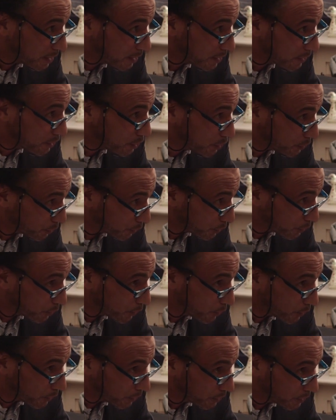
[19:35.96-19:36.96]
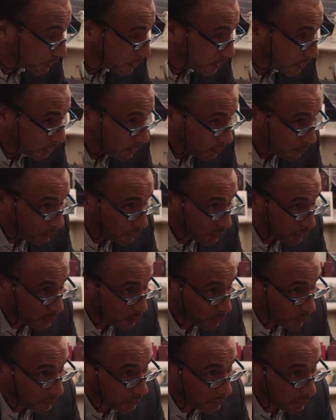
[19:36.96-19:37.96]
is the reward, which
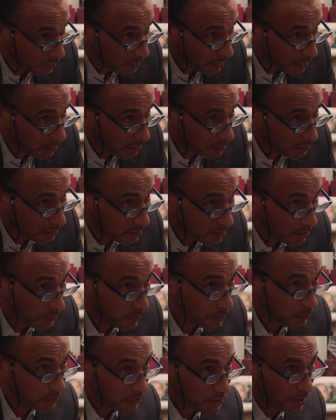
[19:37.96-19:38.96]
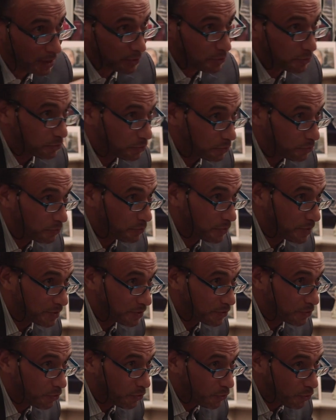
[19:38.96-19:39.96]
is once again something which has to do
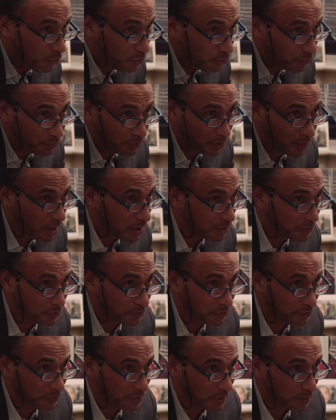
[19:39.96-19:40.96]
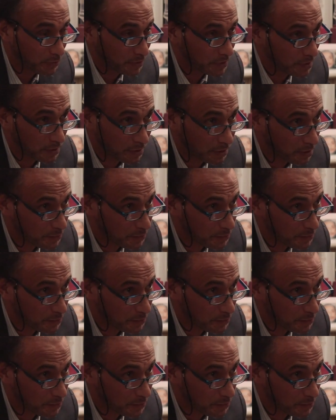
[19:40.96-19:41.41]
with the whole philosophy when it